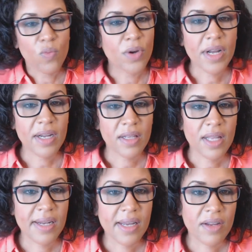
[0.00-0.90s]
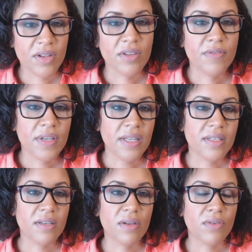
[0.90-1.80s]
We're not going to lay down in defeat.
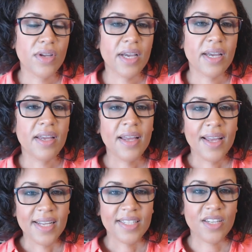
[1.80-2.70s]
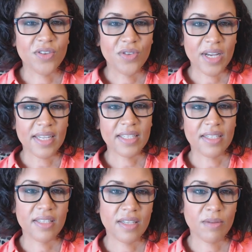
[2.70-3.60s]
Okay. So you guys can
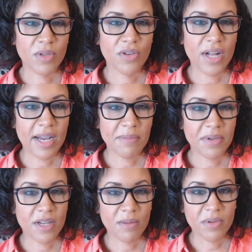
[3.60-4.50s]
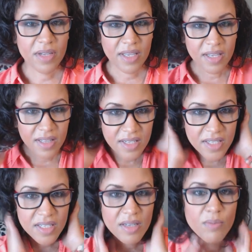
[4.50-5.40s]
see I'm a little hyped up. Again,
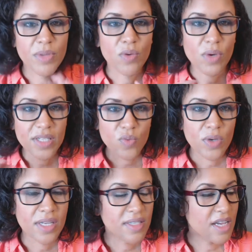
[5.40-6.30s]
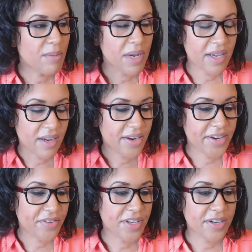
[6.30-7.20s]
this Midwest wind's got my hair
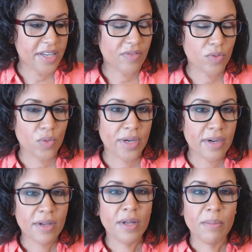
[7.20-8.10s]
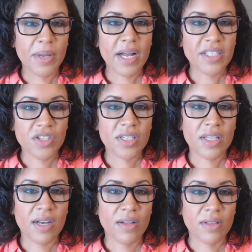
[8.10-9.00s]
here, there, and everywhere. But I just
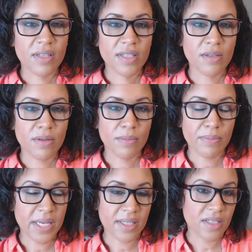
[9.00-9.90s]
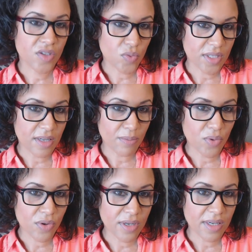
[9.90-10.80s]
thought this message was
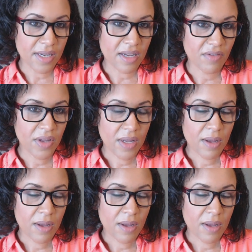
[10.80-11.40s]
important enough.